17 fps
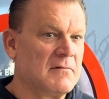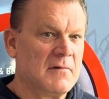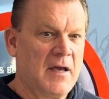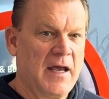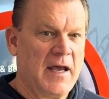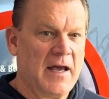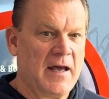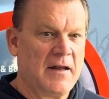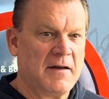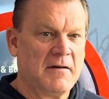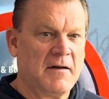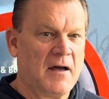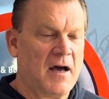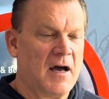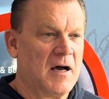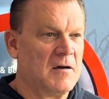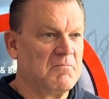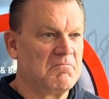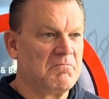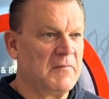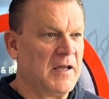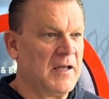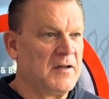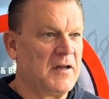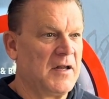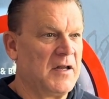And
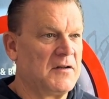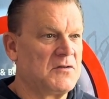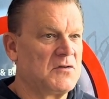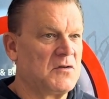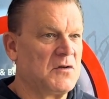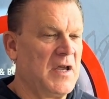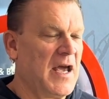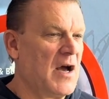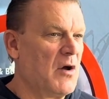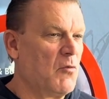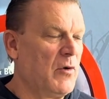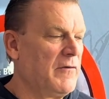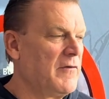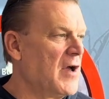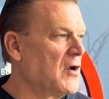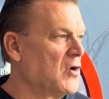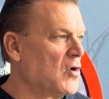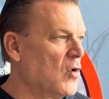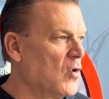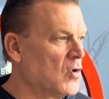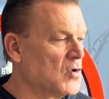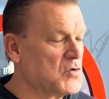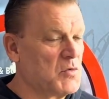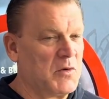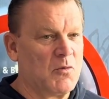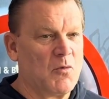we've got
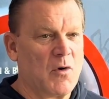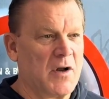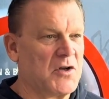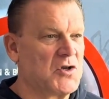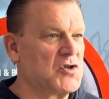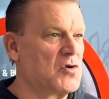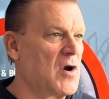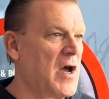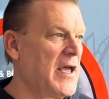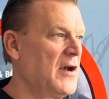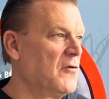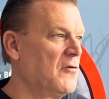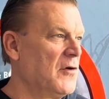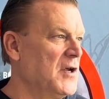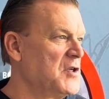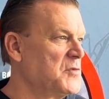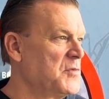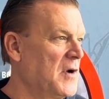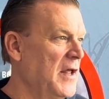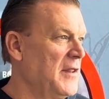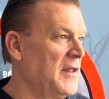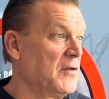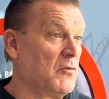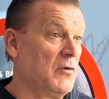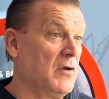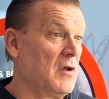goals we want to try to reach, but I
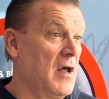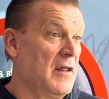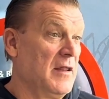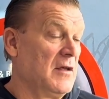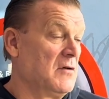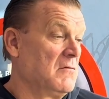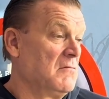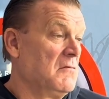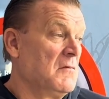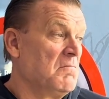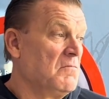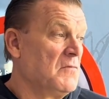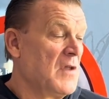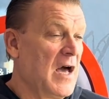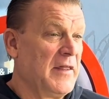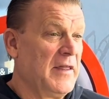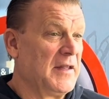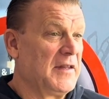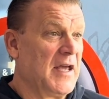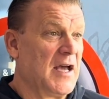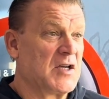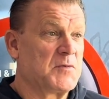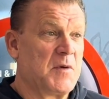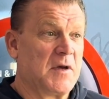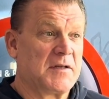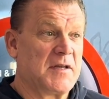think the
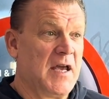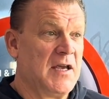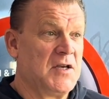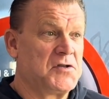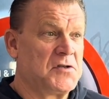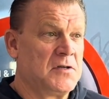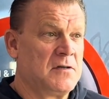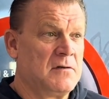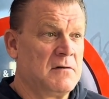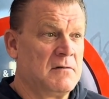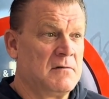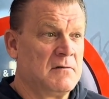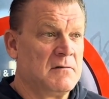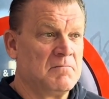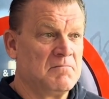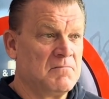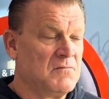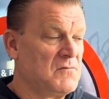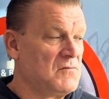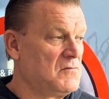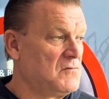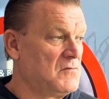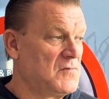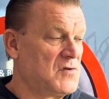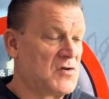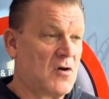expectation
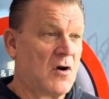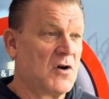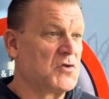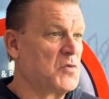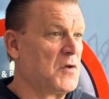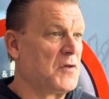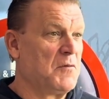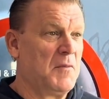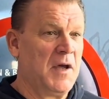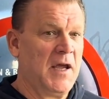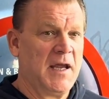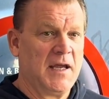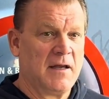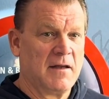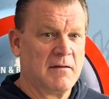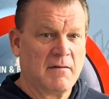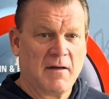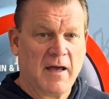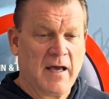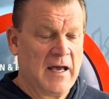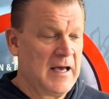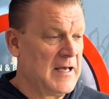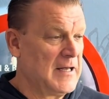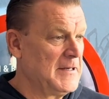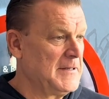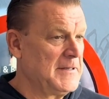starts with me.
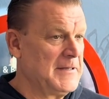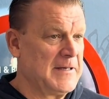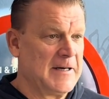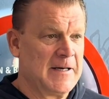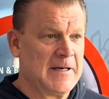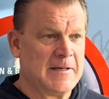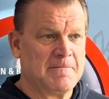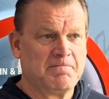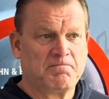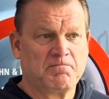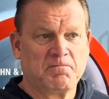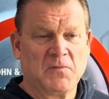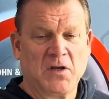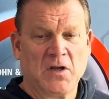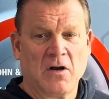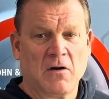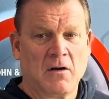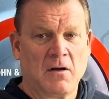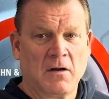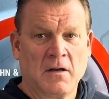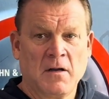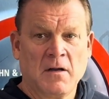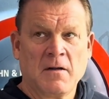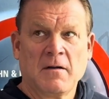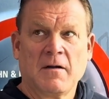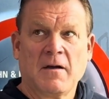And you know,
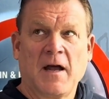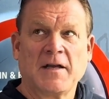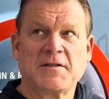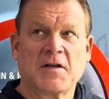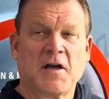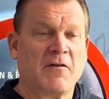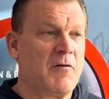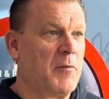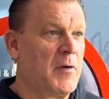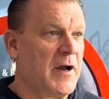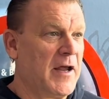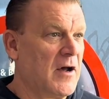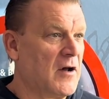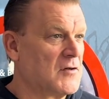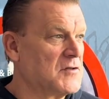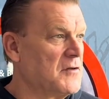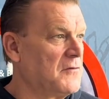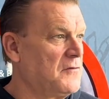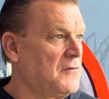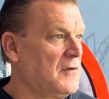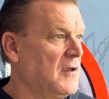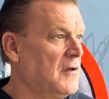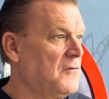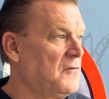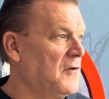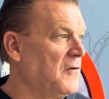I tell everybody else,
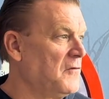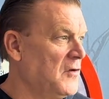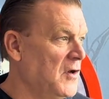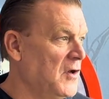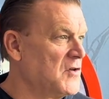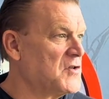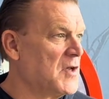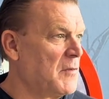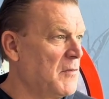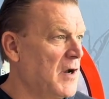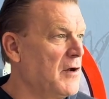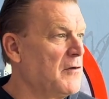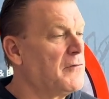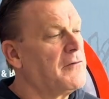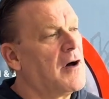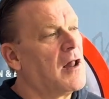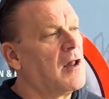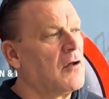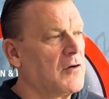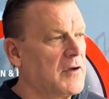if you need somebody to follow,